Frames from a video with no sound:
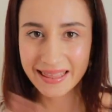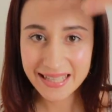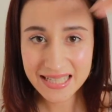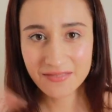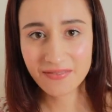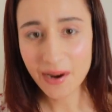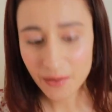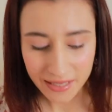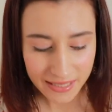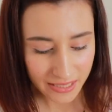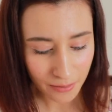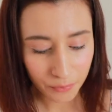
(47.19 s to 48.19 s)
this very
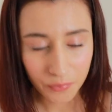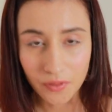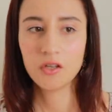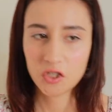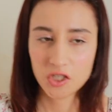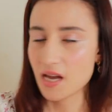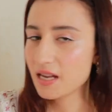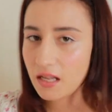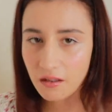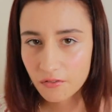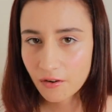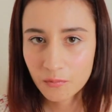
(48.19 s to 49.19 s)
simple
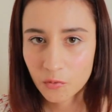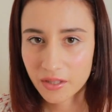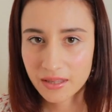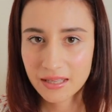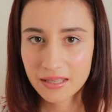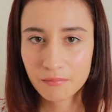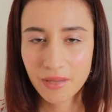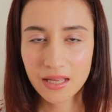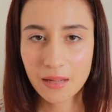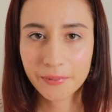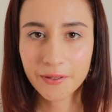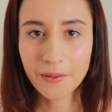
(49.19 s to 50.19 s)
shining from within
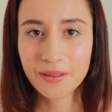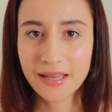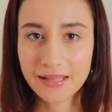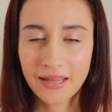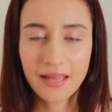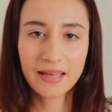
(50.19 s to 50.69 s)
makeup look, then